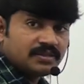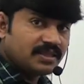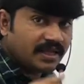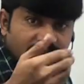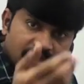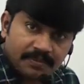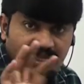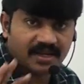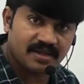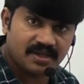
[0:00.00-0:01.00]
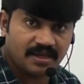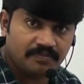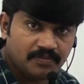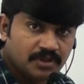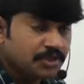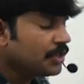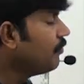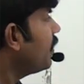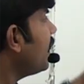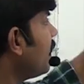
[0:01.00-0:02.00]
there is some error came,
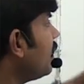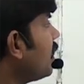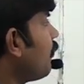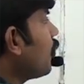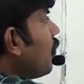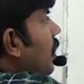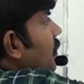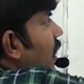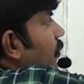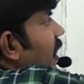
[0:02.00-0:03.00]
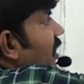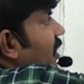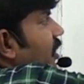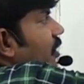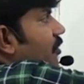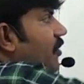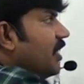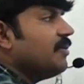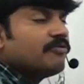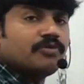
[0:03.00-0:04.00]
immediately the program terminated here
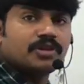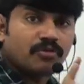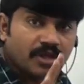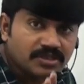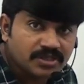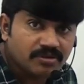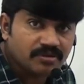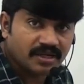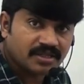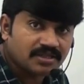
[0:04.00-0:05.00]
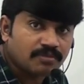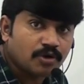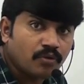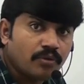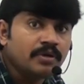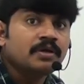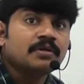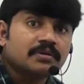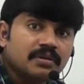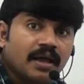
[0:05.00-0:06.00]
only without executing the rest of the code.
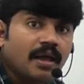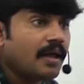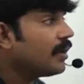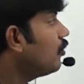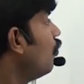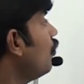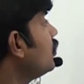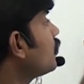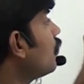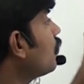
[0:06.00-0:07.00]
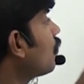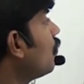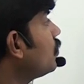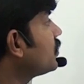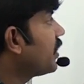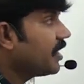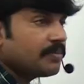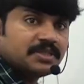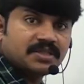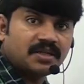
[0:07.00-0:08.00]
Then who is going to close the
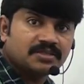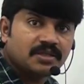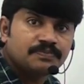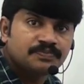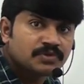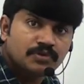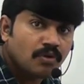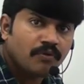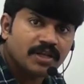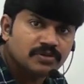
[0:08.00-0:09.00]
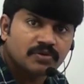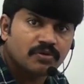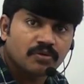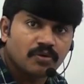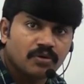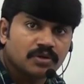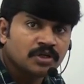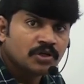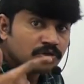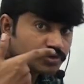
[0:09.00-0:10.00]
database connection? No one is going to close.
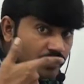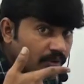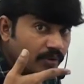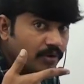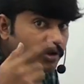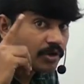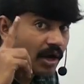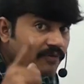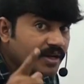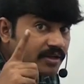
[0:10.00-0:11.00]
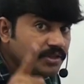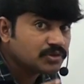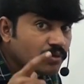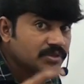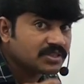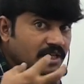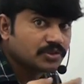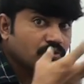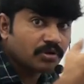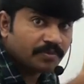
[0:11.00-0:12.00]
So our resource
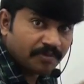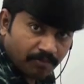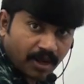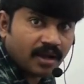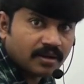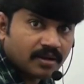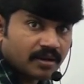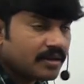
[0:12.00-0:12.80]
is going to be blocked.